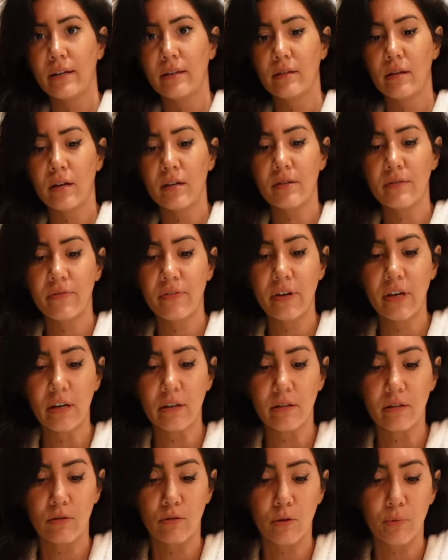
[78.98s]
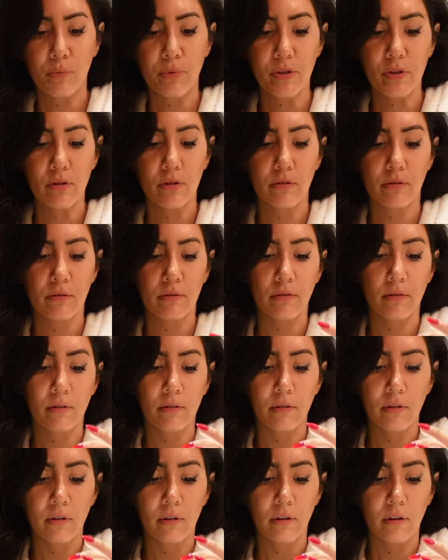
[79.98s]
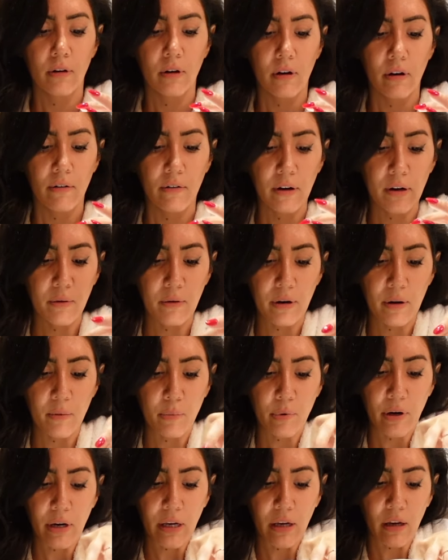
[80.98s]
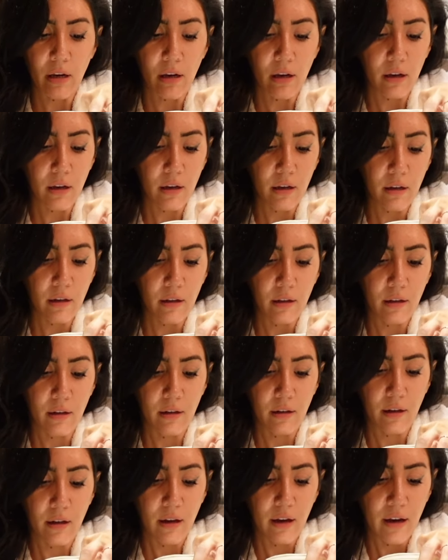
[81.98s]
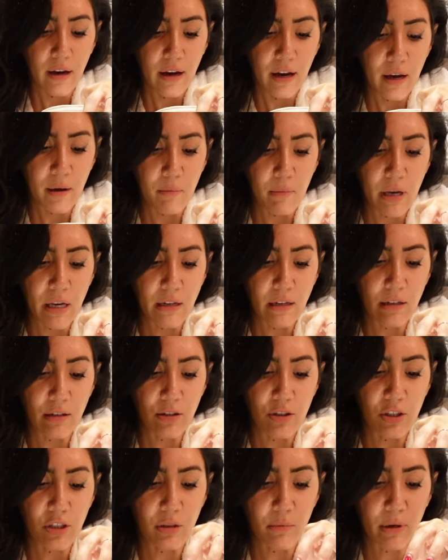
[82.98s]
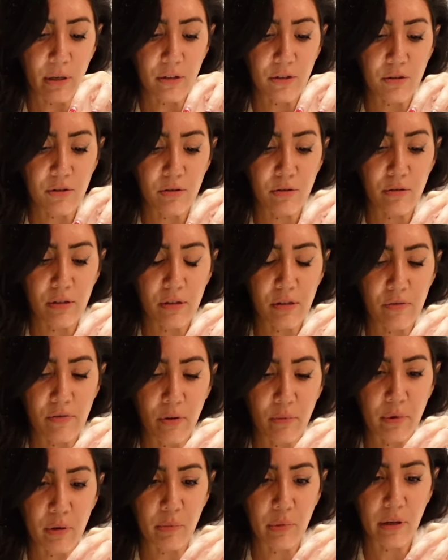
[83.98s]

does fit. Oops. I am going to break it. I may need Jimon to do this for me